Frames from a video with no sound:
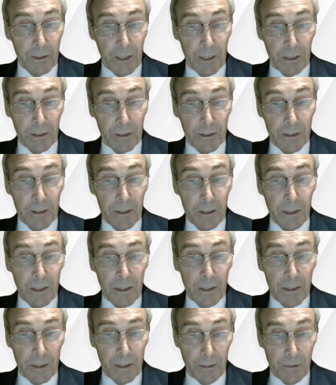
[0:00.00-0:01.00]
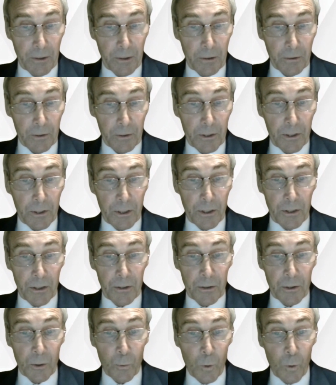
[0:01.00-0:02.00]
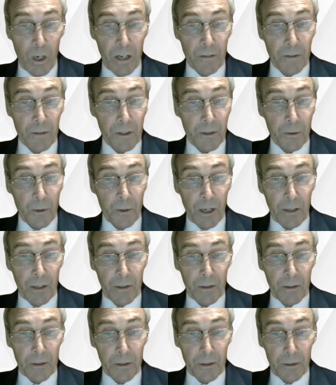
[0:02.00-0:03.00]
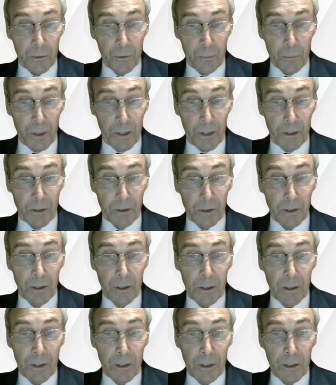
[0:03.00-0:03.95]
Yang's difficult decision to waive his right to appeal